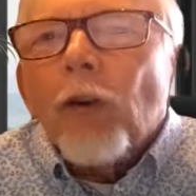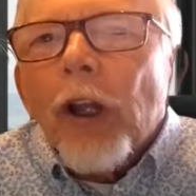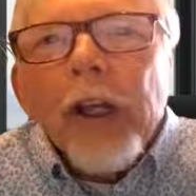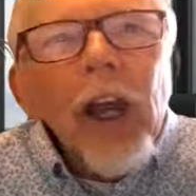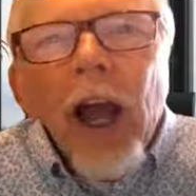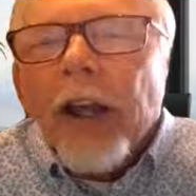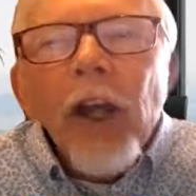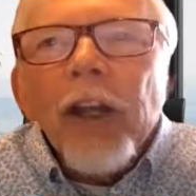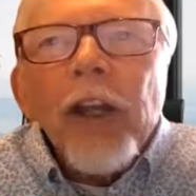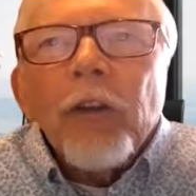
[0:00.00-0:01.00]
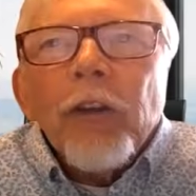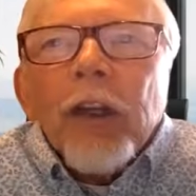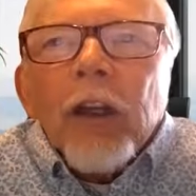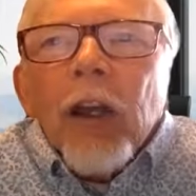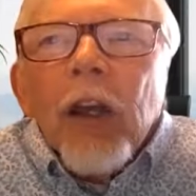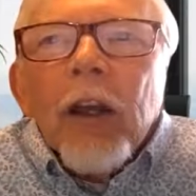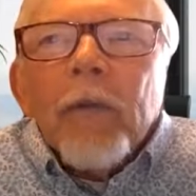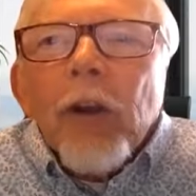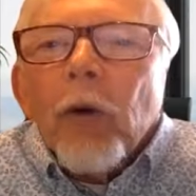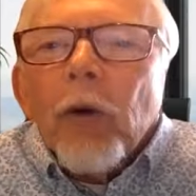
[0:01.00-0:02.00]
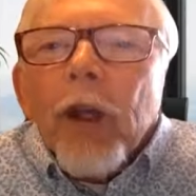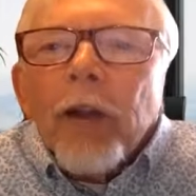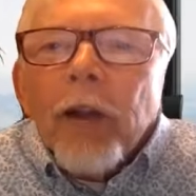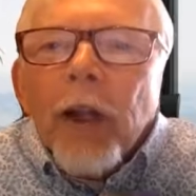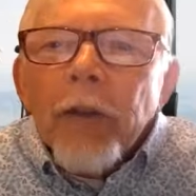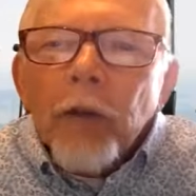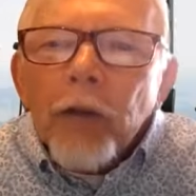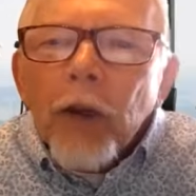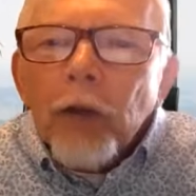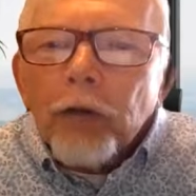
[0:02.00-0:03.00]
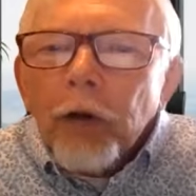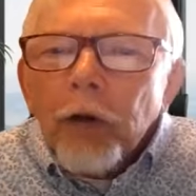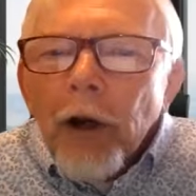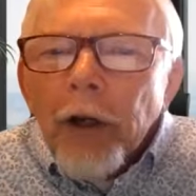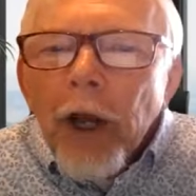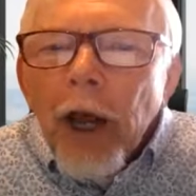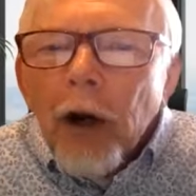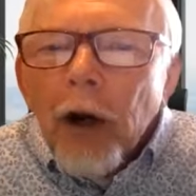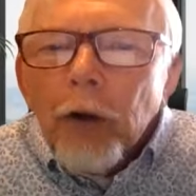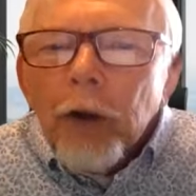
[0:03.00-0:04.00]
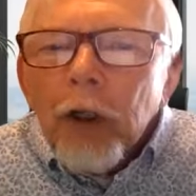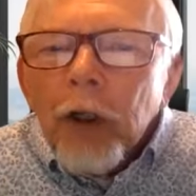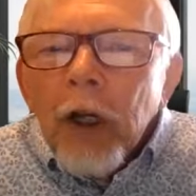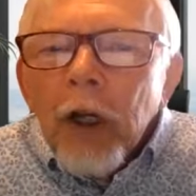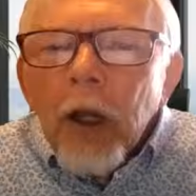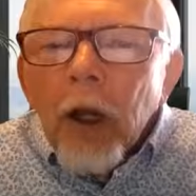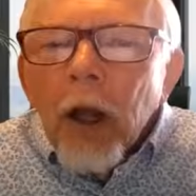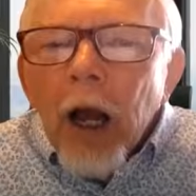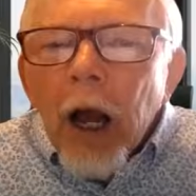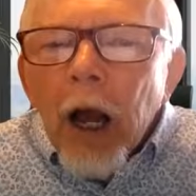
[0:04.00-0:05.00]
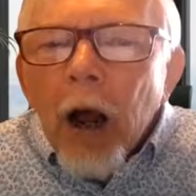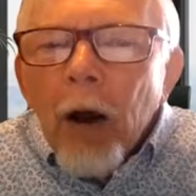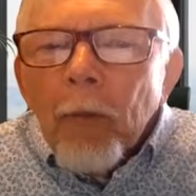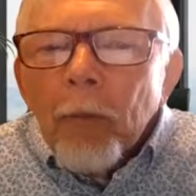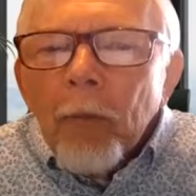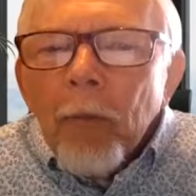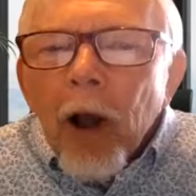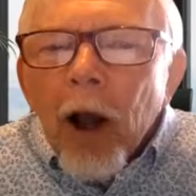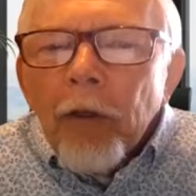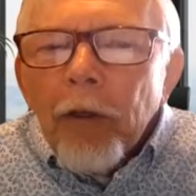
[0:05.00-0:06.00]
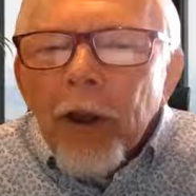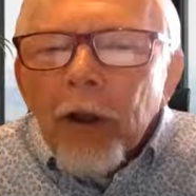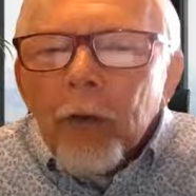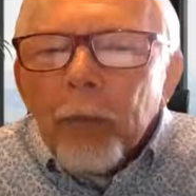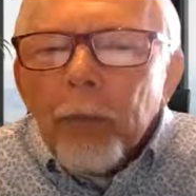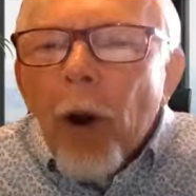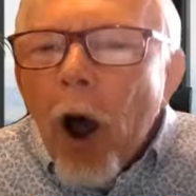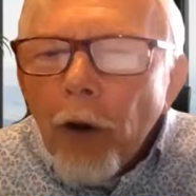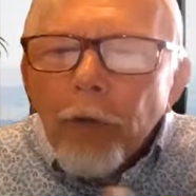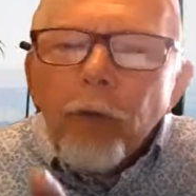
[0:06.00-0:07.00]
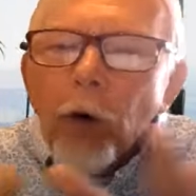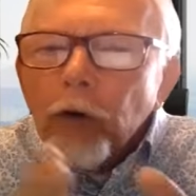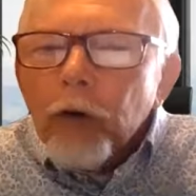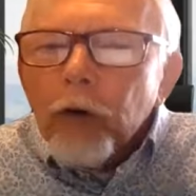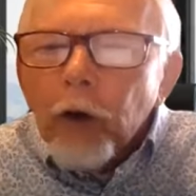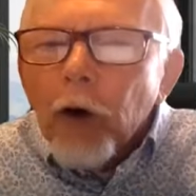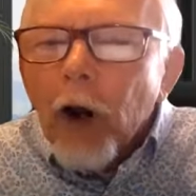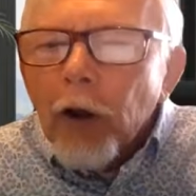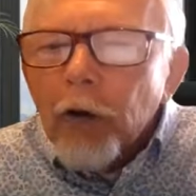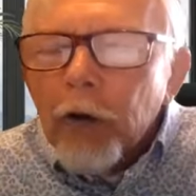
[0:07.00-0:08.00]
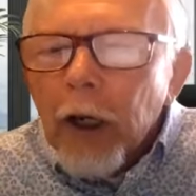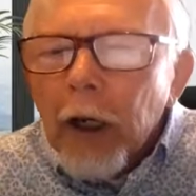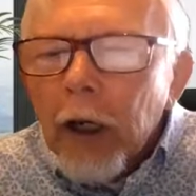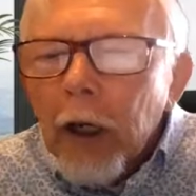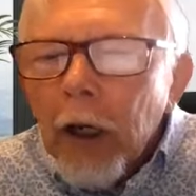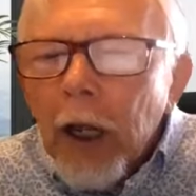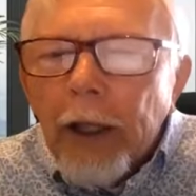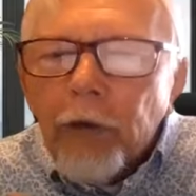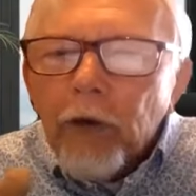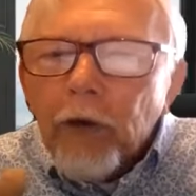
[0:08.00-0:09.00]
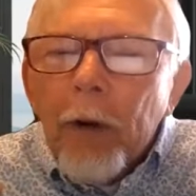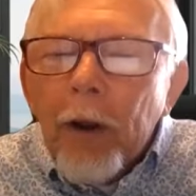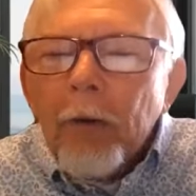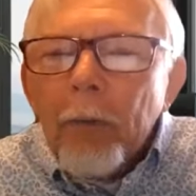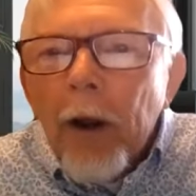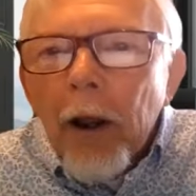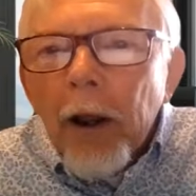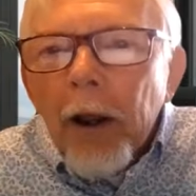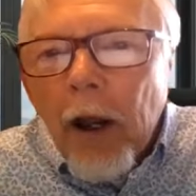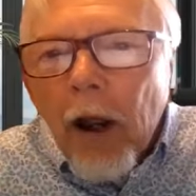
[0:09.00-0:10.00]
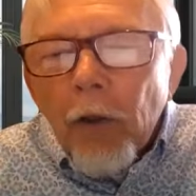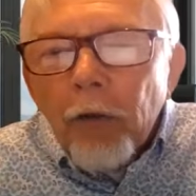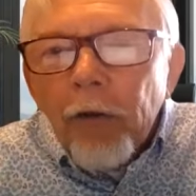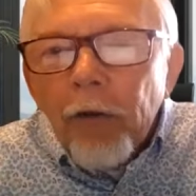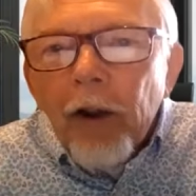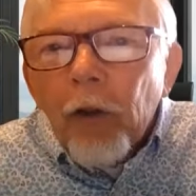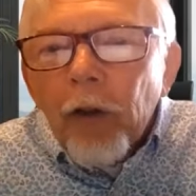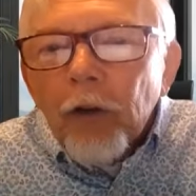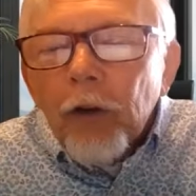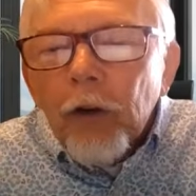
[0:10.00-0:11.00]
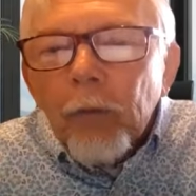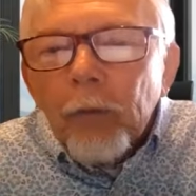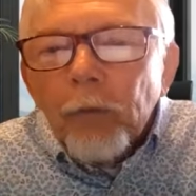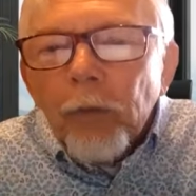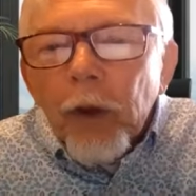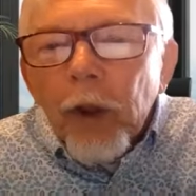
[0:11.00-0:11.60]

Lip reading: Absolutely. And I think, in this country right now, I think part of what you're asking is explained by the fact that